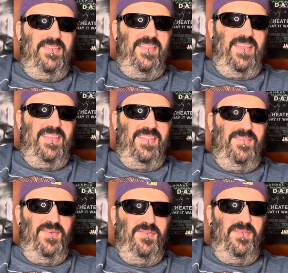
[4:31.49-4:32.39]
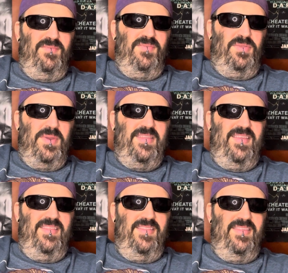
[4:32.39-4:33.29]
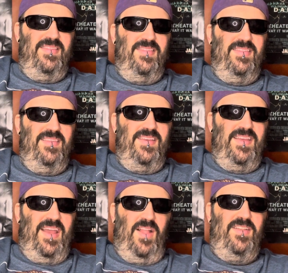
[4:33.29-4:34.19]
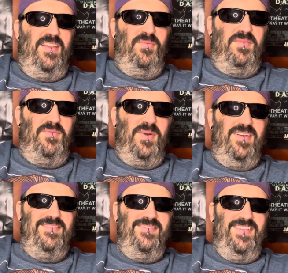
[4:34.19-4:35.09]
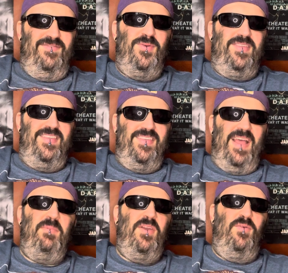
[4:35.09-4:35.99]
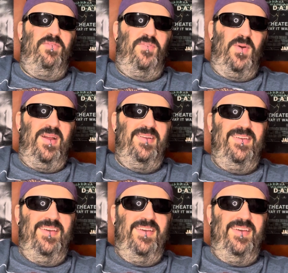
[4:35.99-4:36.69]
Did that thing run for three seasons? How long did it run for? Four seasons. I'm going to go with four.